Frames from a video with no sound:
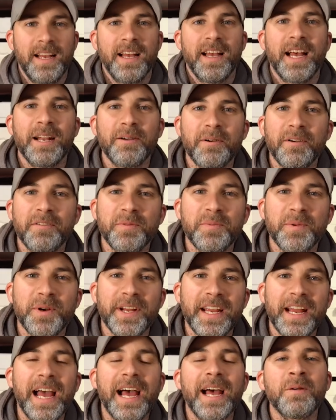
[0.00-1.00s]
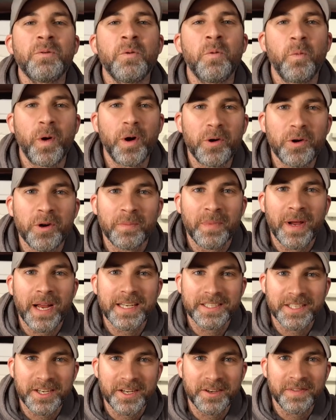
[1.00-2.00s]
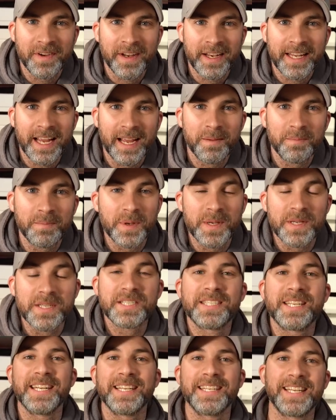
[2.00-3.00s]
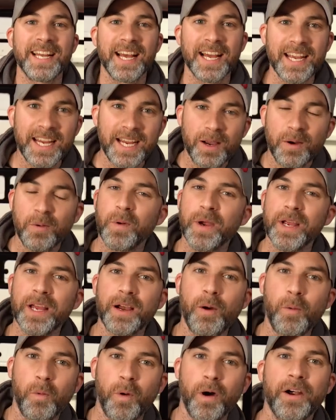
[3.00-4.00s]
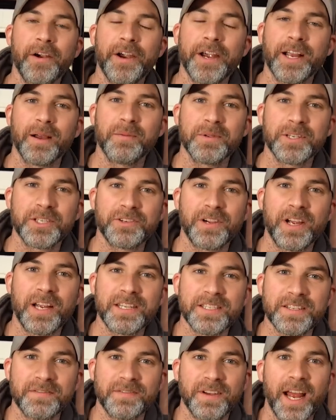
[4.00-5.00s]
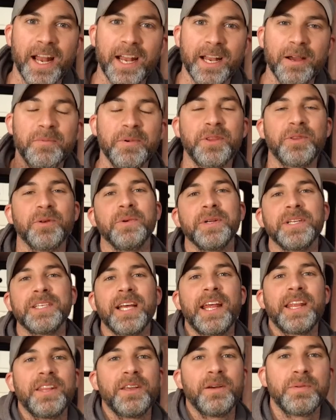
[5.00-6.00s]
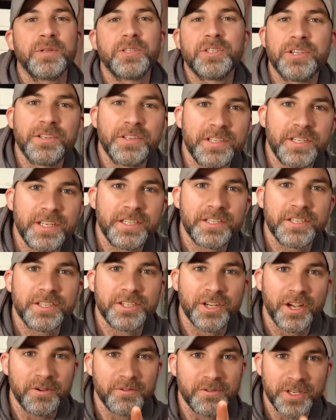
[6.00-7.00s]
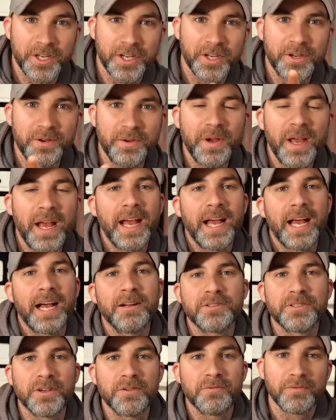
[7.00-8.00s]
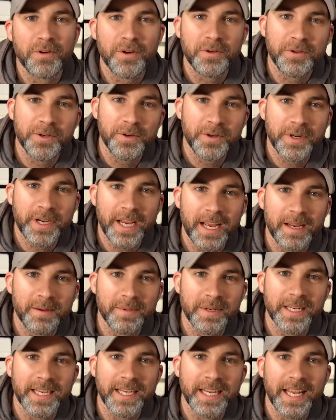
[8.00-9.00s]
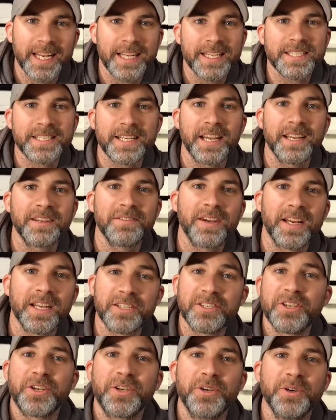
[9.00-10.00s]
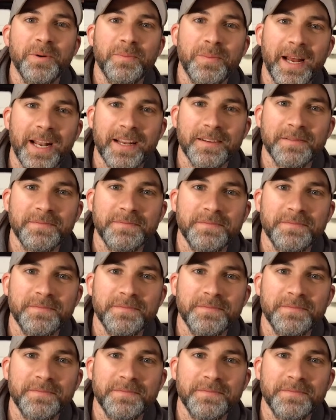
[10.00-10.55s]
Hello everybody and welcome back to King Valley Campers. Today we are wiring up this transit van and we thought we'd take the opportunity to show you how to route your cabling in a safe and secure manner.